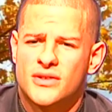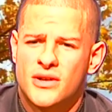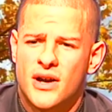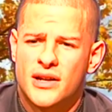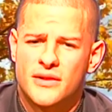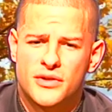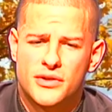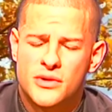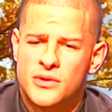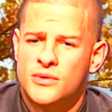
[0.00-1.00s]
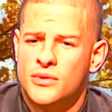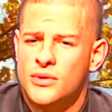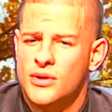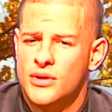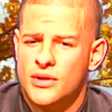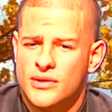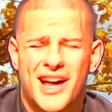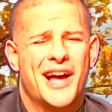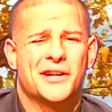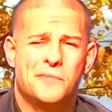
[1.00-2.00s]
I never knew
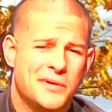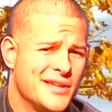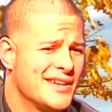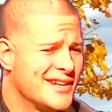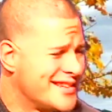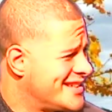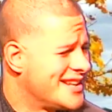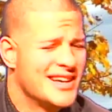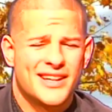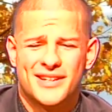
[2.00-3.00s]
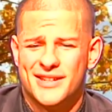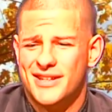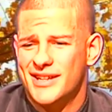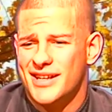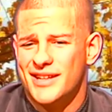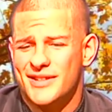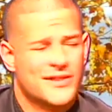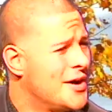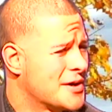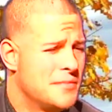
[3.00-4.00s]
that I could be here today and to
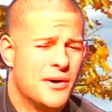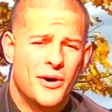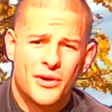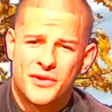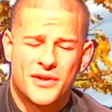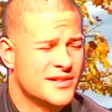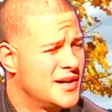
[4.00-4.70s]
talk about all the things